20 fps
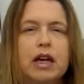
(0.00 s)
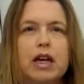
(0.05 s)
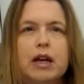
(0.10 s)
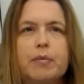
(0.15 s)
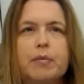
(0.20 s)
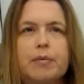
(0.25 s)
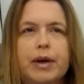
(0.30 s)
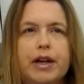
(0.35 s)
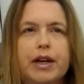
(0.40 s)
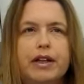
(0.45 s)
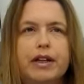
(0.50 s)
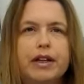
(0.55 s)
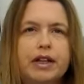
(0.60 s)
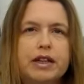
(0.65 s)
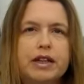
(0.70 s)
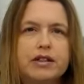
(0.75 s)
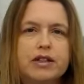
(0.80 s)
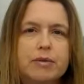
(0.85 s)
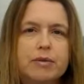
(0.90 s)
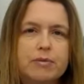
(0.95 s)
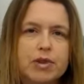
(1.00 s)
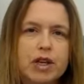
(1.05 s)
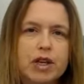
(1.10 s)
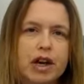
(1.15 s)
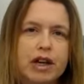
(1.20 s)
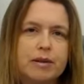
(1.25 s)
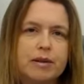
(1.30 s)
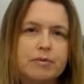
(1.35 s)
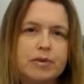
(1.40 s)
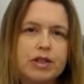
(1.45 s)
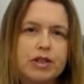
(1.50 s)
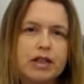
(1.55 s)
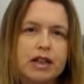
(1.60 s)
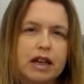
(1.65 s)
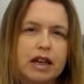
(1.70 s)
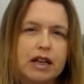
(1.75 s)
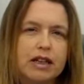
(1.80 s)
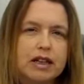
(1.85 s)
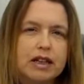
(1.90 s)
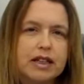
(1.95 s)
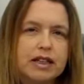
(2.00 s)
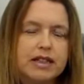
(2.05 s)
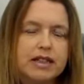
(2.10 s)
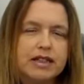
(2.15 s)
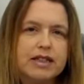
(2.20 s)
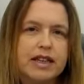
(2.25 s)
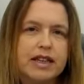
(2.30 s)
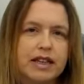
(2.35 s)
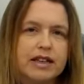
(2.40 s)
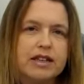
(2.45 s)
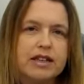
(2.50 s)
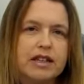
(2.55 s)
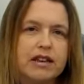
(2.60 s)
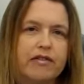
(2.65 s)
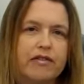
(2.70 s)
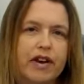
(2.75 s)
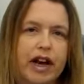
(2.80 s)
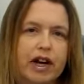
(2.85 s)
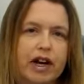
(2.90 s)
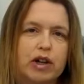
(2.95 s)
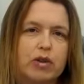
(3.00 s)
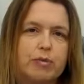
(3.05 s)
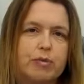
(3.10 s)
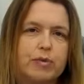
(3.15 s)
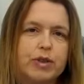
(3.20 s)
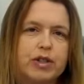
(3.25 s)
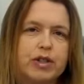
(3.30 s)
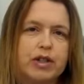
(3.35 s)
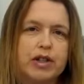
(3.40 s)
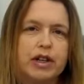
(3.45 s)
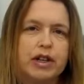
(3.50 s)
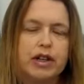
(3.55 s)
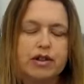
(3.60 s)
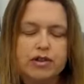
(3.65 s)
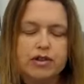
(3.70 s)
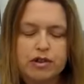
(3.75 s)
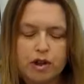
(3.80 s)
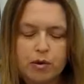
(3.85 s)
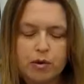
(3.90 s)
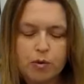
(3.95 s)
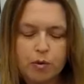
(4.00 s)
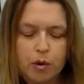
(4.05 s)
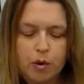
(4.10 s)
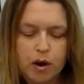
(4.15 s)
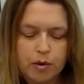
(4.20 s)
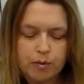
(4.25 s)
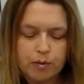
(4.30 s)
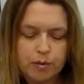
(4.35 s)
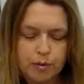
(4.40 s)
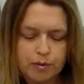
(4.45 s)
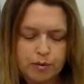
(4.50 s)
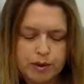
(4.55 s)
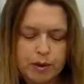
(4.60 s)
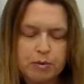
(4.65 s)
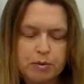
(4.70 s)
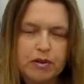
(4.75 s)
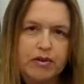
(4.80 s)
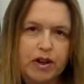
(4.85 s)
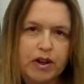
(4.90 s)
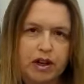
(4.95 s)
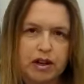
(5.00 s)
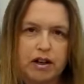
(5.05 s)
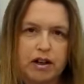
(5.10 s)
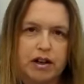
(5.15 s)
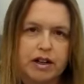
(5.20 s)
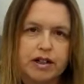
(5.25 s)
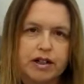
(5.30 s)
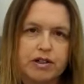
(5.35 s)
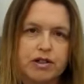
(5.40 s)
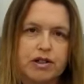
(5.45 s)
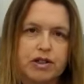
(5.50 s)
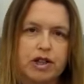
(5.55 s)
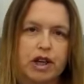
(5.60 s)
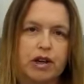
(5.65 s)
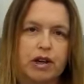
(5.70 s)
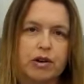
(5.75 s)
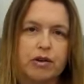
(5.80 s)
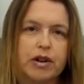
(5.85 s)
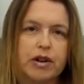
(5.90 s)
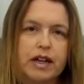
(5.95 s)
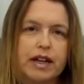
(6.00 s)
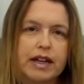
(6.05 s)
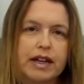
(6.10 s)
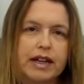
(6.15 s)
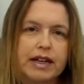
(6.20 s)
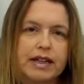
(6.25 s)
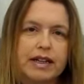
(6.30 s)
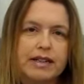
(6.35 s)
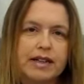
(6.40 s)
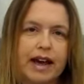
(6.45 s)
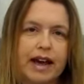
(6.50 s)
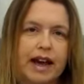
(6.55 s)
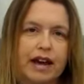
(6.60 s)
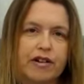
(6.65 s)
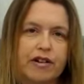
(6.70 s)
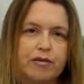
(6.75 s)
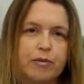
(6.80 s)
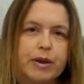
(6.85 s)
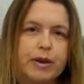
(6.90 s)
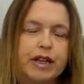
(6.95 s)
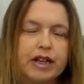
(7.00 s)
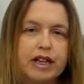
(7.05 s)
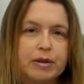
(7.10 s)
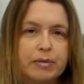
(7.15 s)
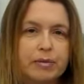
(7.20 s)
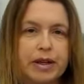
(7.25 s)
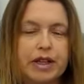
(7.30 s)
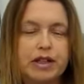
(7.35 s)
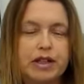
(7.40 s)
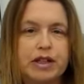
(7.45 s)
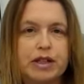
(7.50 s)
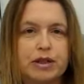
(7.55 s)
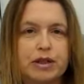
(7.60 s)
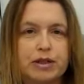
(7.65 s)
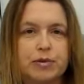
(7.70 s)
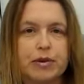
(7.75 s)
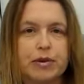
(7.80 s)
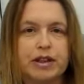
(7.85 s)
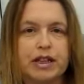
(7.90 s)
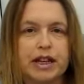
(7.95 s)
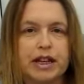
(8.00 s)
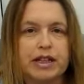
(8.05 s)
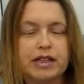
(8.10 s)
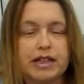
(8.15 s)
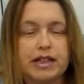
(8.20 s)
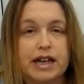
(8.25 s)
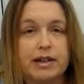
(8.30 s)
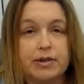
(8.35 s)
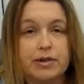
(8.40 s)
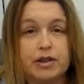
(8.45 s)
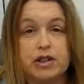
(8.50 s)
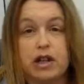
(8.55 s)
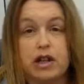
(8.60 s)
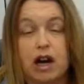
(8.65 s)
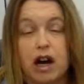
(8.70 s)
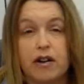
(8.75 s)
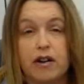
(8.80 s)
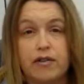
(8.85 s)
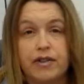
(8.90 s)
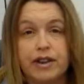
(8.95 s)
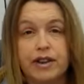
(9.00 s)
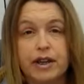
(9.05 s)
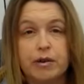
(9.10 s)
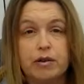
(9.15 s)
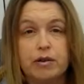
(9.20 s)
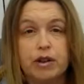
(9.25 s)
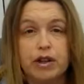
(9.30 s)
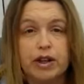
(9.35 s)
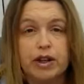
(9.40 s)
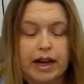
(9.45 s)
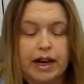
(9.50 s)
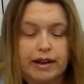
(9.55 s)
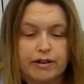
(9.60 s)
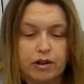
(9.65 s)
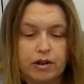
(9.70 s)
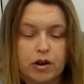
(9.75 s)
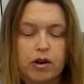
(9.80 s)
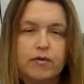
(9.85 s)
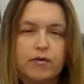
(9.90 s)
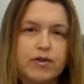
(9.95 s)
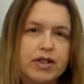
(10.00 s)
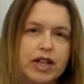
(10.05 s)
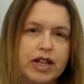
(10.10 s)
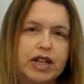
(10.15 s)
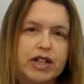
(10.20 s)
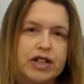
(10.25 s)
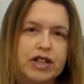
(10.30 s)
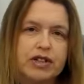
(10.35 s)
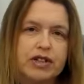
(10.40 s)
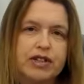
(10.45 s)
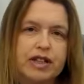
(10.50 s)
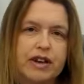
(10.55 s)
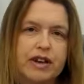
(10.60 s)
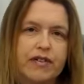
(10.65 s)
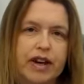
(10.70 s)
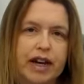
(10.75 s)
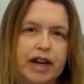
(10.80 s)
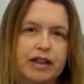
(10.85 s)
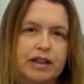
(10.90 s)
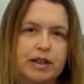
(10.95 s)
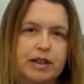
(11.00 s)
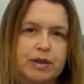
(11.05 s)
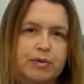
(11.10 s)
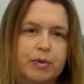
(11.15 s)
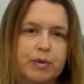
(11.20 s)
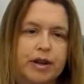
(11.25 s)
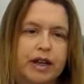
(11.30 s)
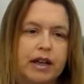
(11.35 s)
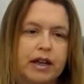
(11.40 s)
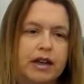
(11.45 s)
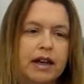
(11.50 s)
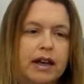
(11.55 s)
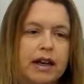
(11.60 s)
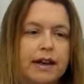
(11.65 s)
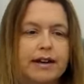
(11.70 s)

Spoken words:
But sometimes a little incentive helps. So what some of our clients do is have weekly meetings with their sales staff, and they'll look at the conversations they've had this week.